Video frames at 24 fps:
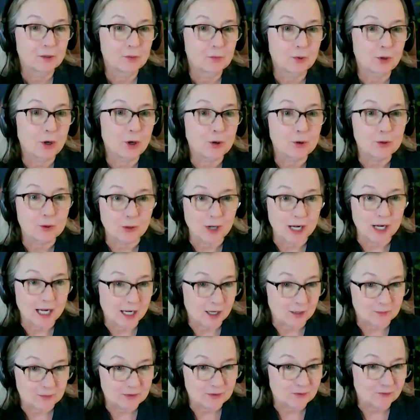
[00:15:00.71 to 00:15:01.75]

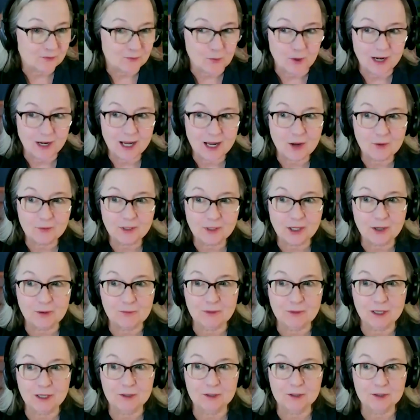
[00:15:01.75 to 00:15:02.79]
programs for healthcare
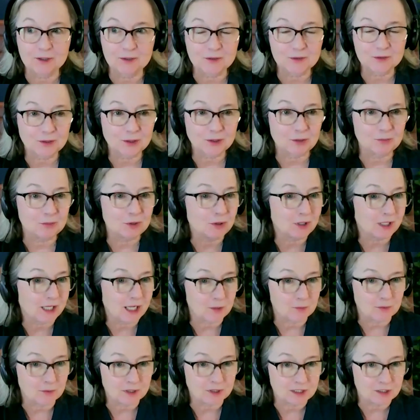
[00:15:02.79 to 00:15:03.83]
records
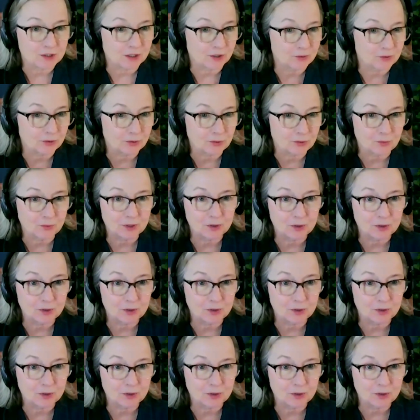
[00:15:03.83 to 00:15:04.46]
communicate with each other?